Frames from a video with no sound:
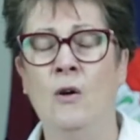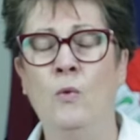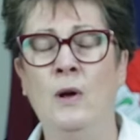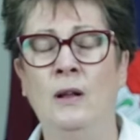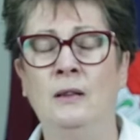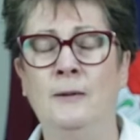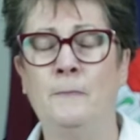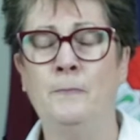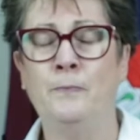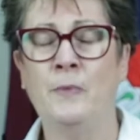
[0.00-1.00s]

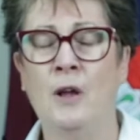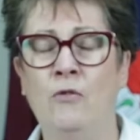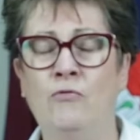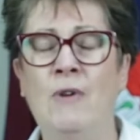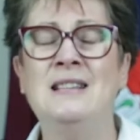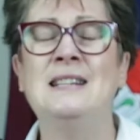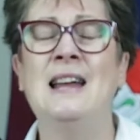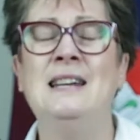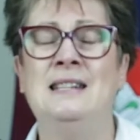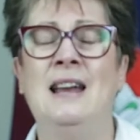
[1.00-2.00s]
will
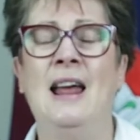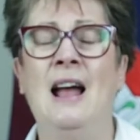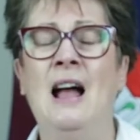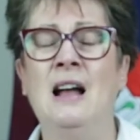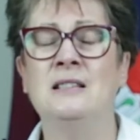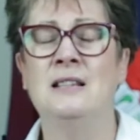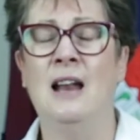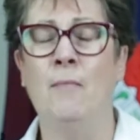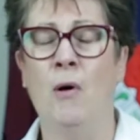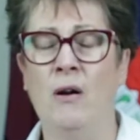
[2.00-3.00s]
resonate in our hearts and
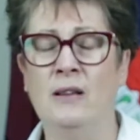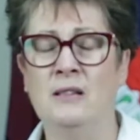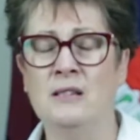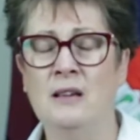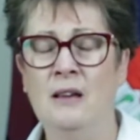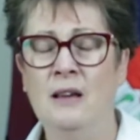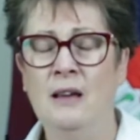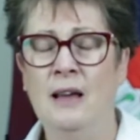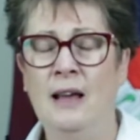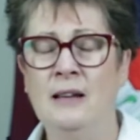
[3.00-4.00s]
our minds,
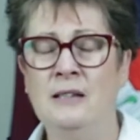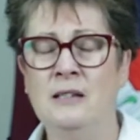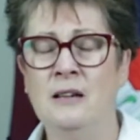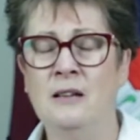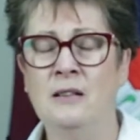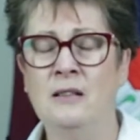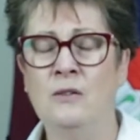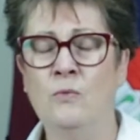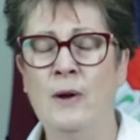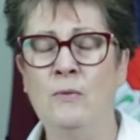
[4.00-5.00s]
and
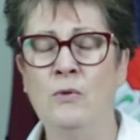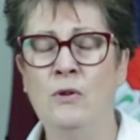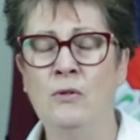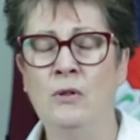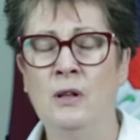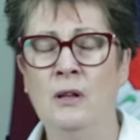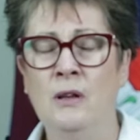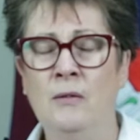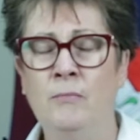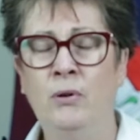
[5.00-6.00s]
that we will
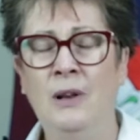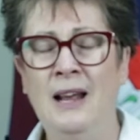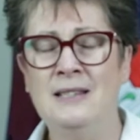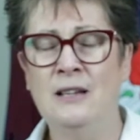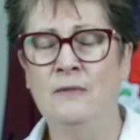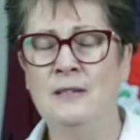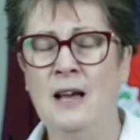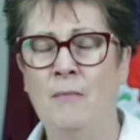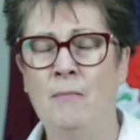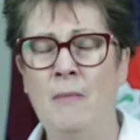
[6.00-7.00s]
pull ourselves
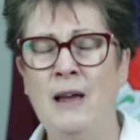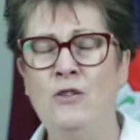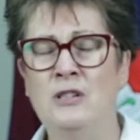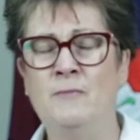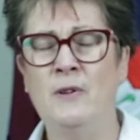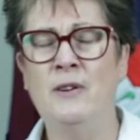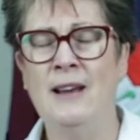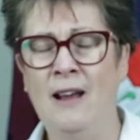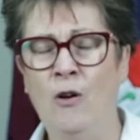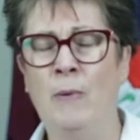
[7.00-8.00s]
up. May your spirit
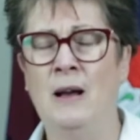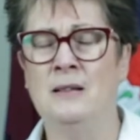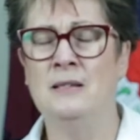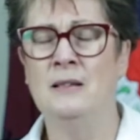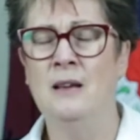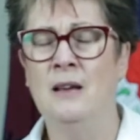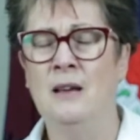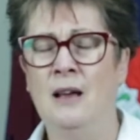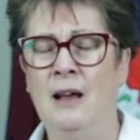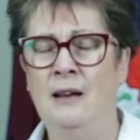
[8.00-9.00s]
help us
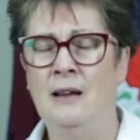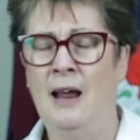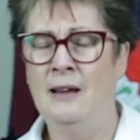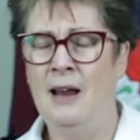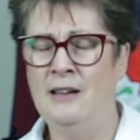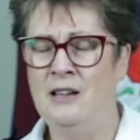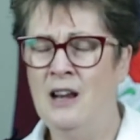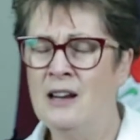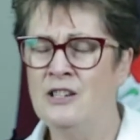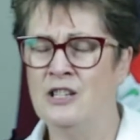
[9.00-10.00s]
and
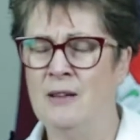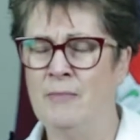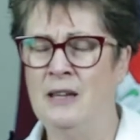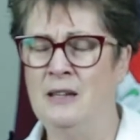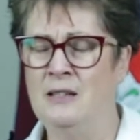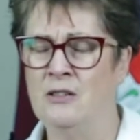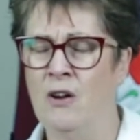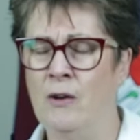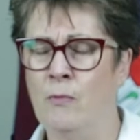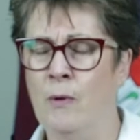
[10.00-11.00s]
nudge something
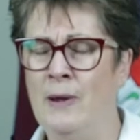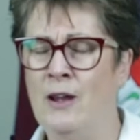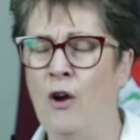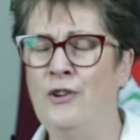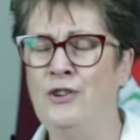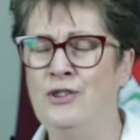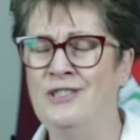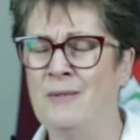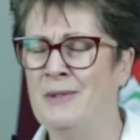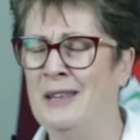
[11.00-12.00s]
inside where we go to do
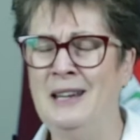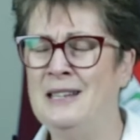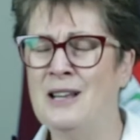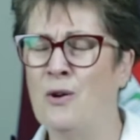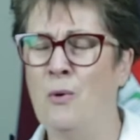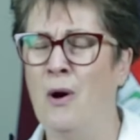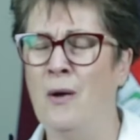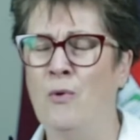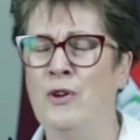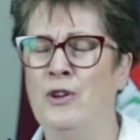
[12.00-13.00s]
something that isn't
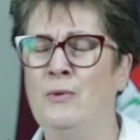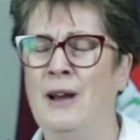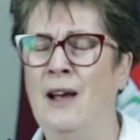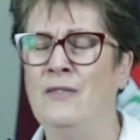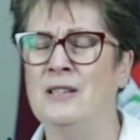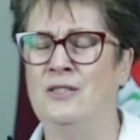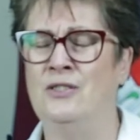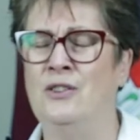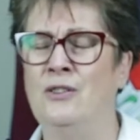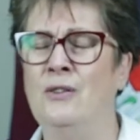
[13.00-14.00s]
quite what you would have us to
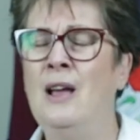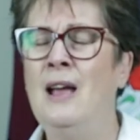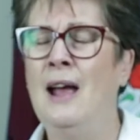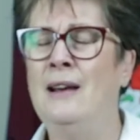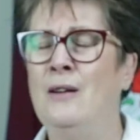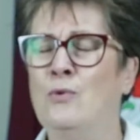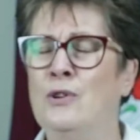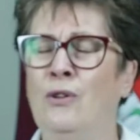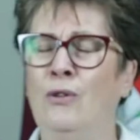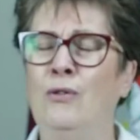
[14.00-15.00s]
do and it
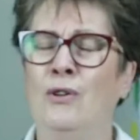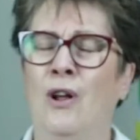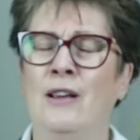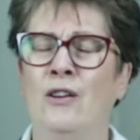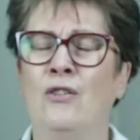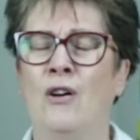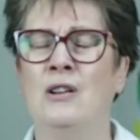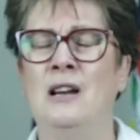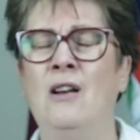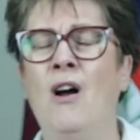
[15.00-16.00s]
wouldn't look like a
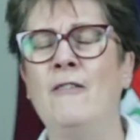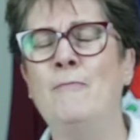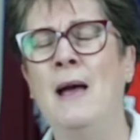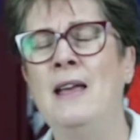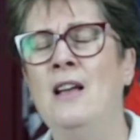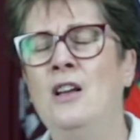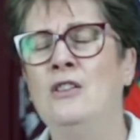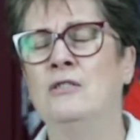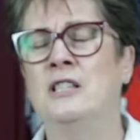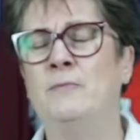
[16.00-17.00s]
godly life. May
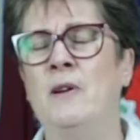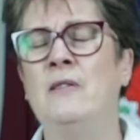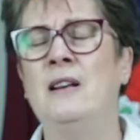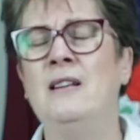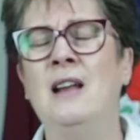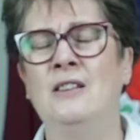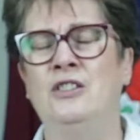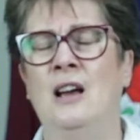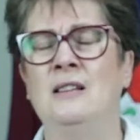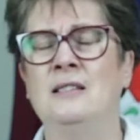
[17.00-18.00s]
your spirit
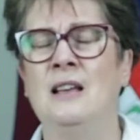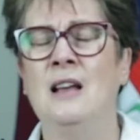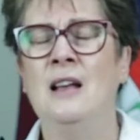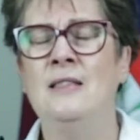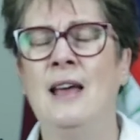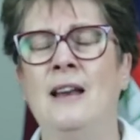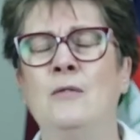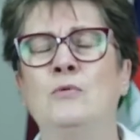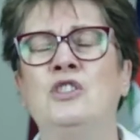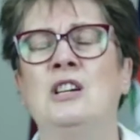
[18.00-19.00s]
nudge us that
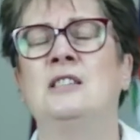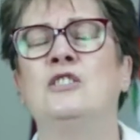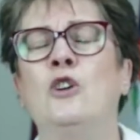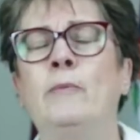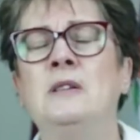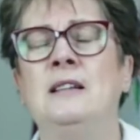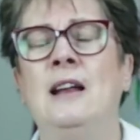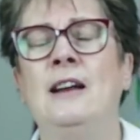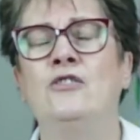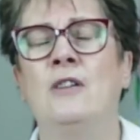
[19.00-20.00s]
it would just stop us in
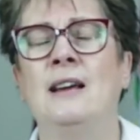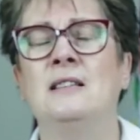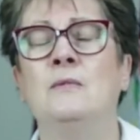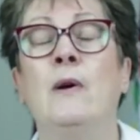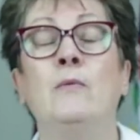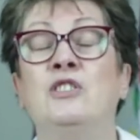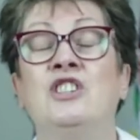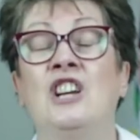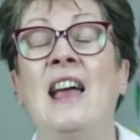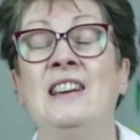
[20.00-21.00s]
our tracks and we would
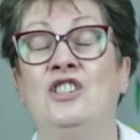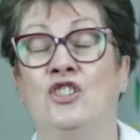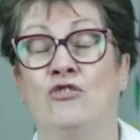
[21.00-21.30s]
change